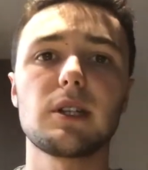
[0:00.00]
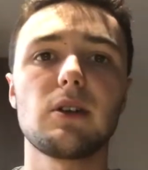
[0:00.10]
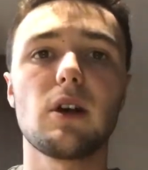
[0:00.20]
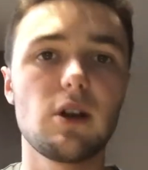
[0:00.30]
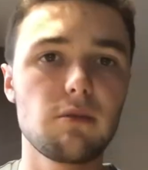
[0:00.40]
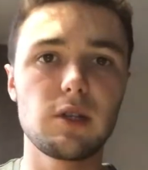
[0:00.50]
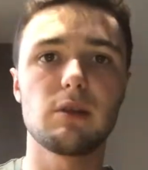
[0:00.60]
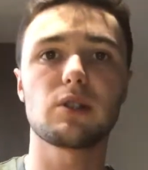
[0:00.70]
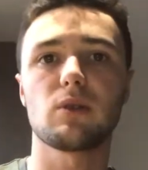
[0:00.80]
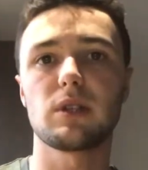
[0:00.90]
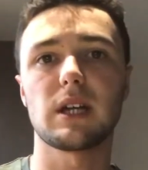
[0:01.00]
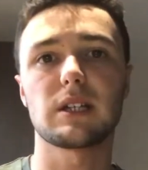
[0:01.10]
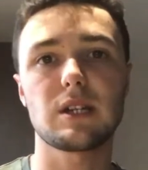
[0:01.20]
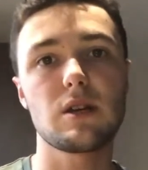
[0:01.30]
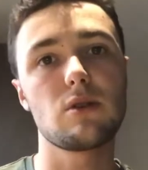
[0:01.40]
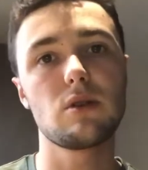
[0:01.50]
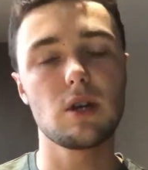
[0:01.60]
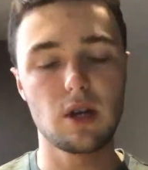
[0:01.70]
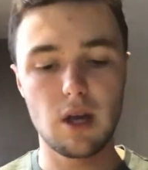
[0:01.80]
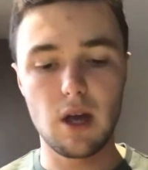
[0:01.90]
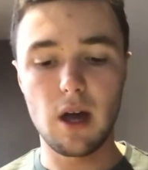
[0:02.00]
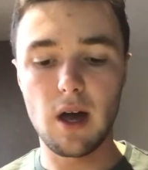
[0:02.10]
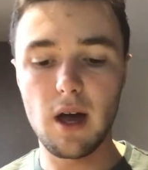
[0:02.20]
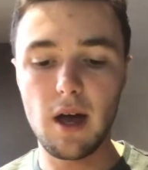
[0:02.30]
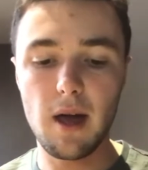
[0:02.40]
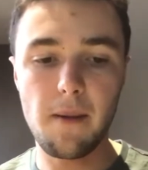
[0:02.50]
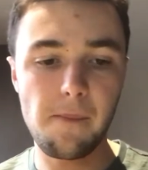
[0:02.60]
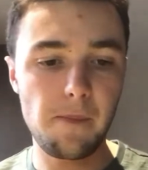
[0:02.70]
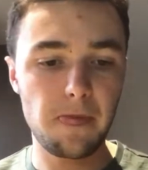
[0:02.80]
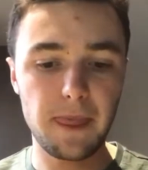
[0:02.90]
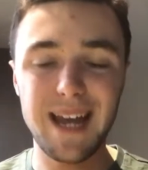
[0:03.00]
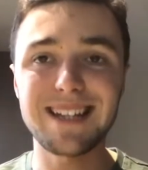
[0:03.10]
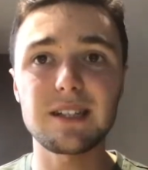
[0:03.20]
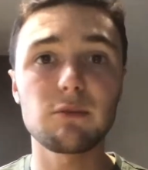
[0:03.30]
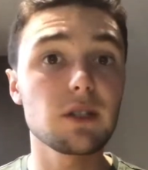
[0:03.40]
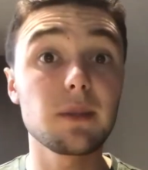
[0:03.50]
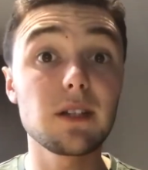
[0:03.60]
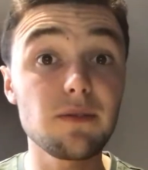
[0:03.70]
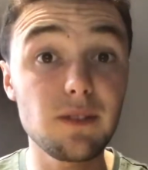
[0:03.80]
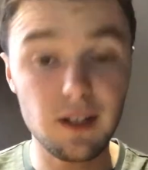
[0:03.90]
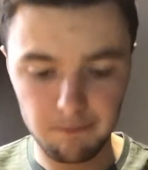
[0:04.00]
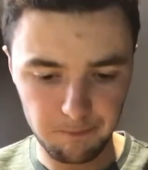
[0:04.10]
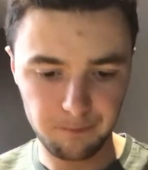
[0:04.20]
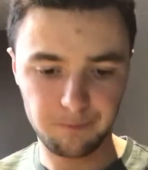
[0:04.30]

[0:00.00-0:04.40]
So I hope you enjoyed that too, as it was a bit of fun.